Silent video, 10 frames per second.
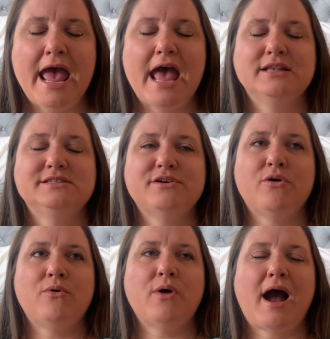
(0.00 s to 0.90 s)
And
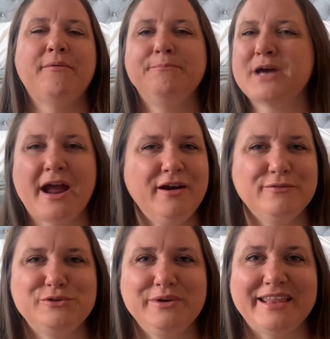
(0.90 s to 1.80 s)
so I'm tired of
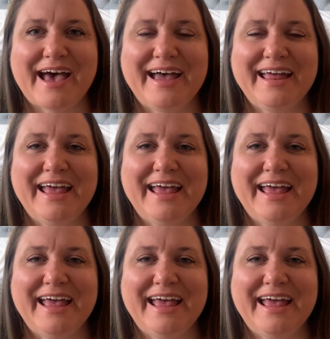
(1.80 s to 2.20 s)
doing that.